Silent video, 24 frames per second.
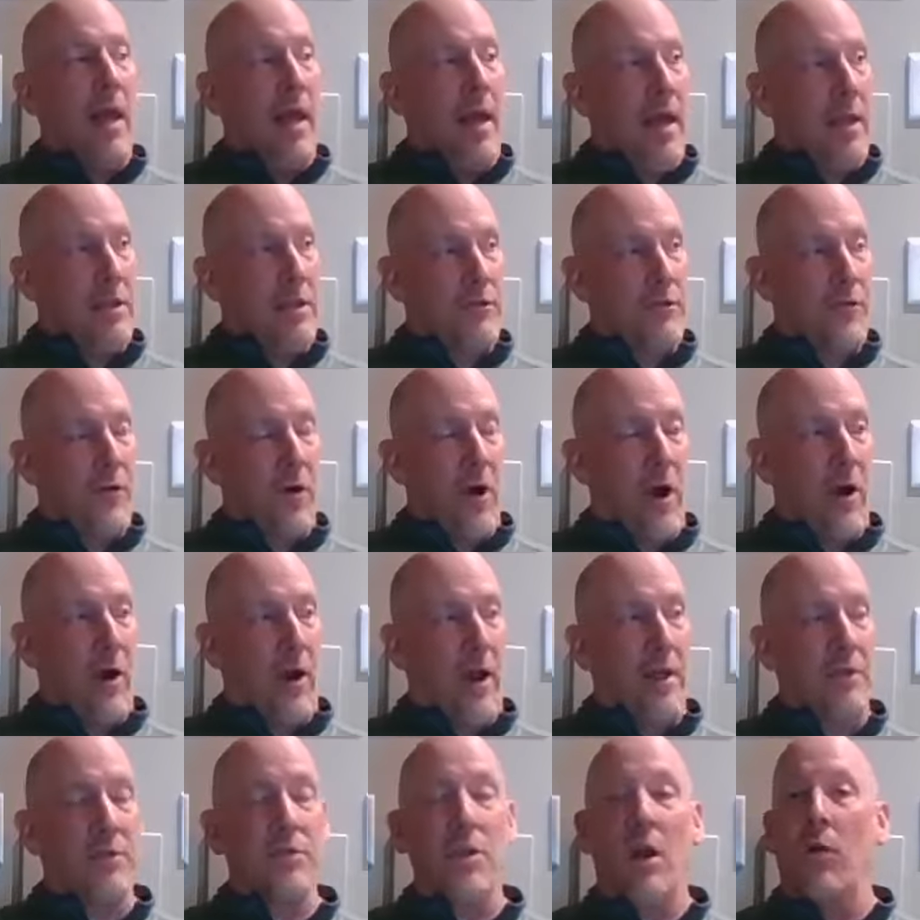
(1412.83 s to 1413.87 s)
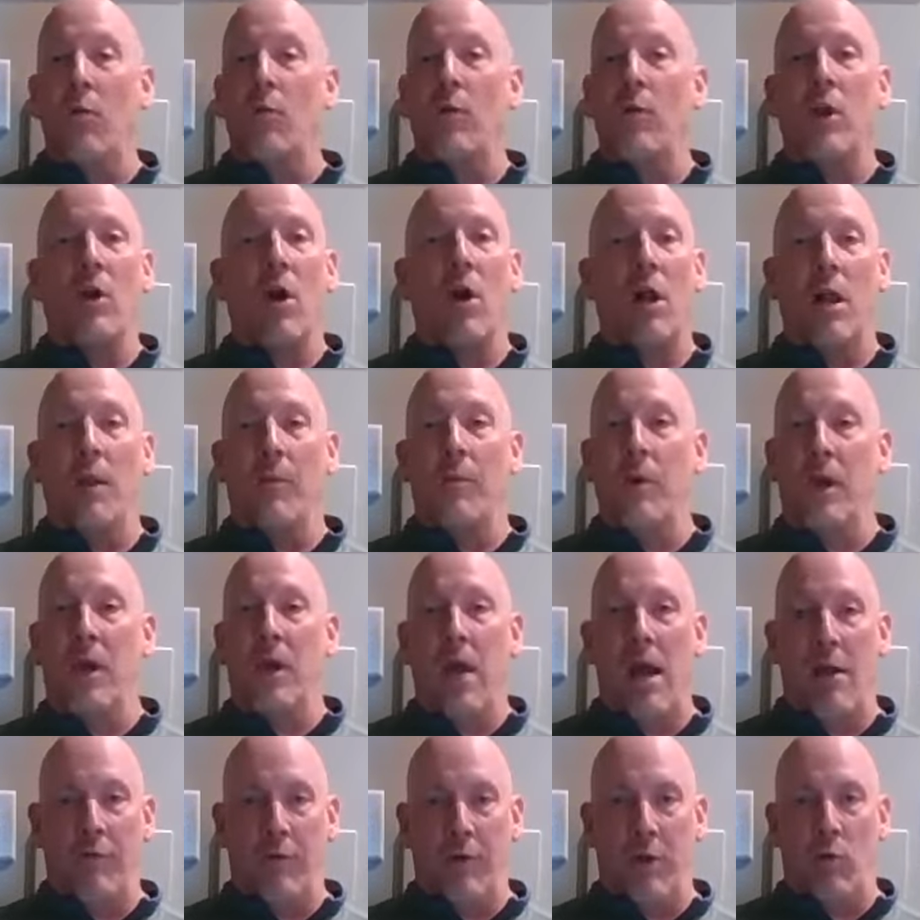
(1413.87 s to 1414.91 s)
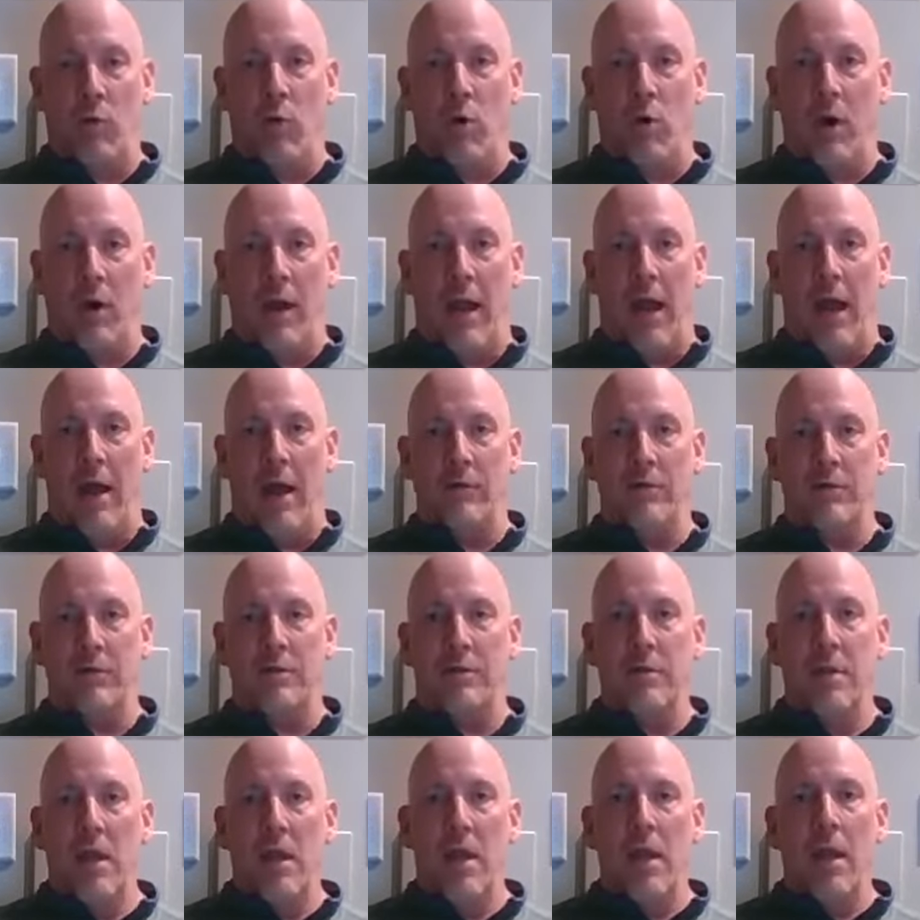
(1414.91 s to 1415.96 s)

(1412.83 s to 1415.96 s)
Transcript: as far as our, we call them recovery workouts,